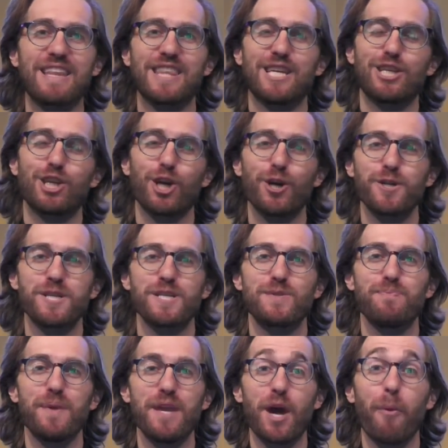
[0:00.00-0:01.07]
the church has
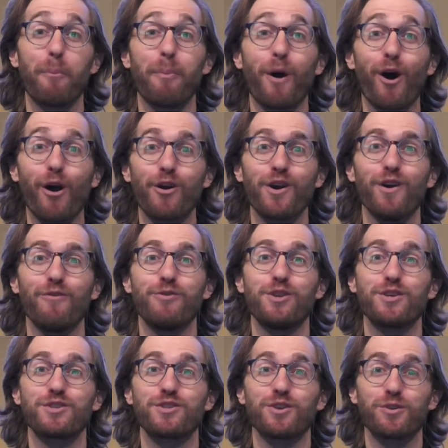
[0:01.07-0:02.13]
been a part of the
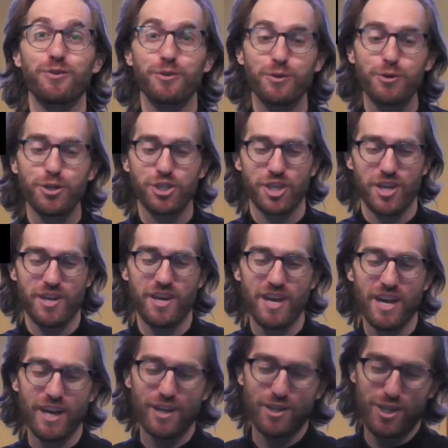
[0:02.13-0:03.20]
solution
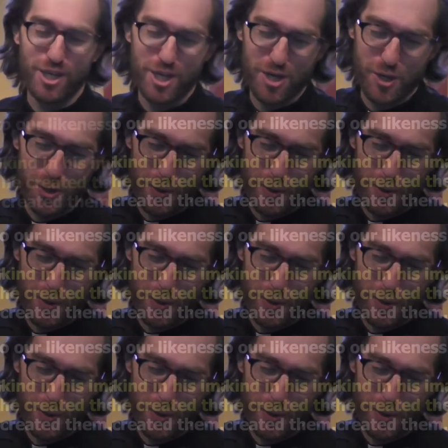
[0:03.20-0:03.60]
too.